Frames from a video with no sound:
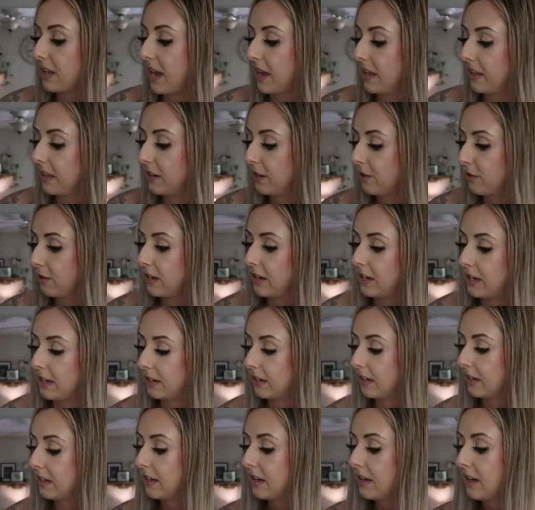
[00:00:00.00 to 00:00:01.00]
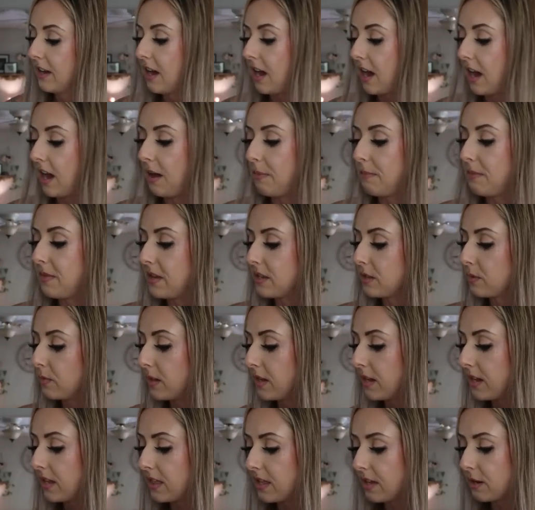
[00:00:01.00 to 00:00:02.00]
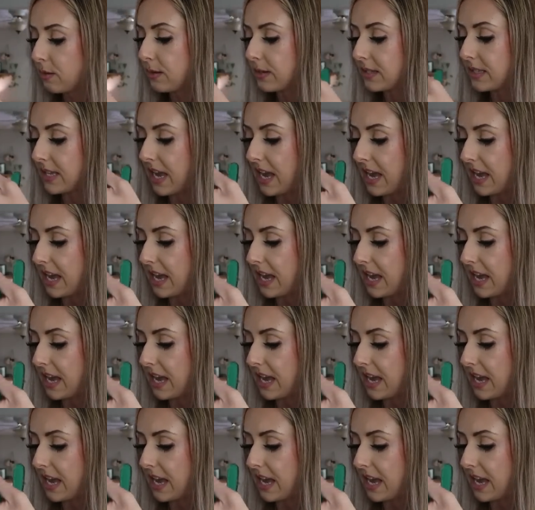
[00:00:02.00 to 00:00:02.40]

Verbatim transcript: with Kelly Green. Um, this one I think was